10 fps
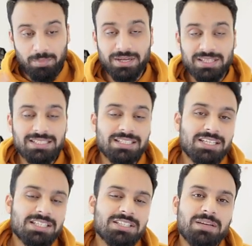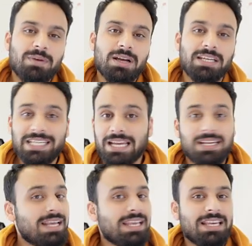But in search engine marketing,
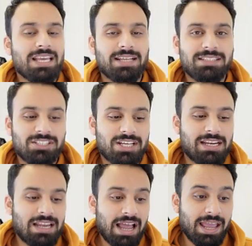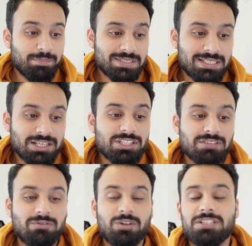unlike any other channel, I am searching
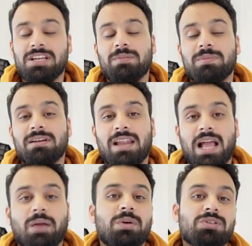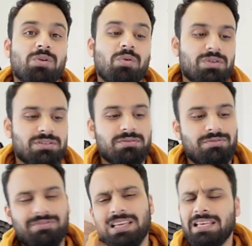for German language course
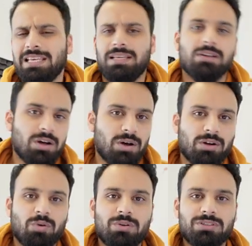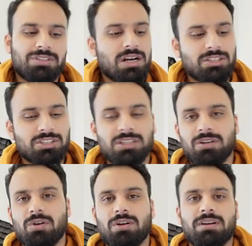fee or course structure
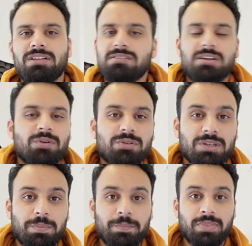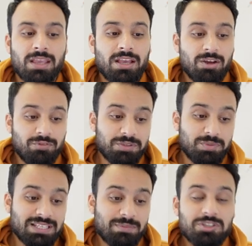or institute, which
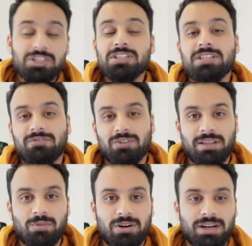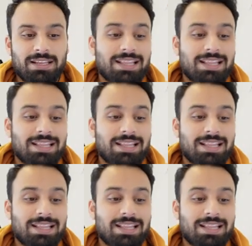means I'm searching for them already.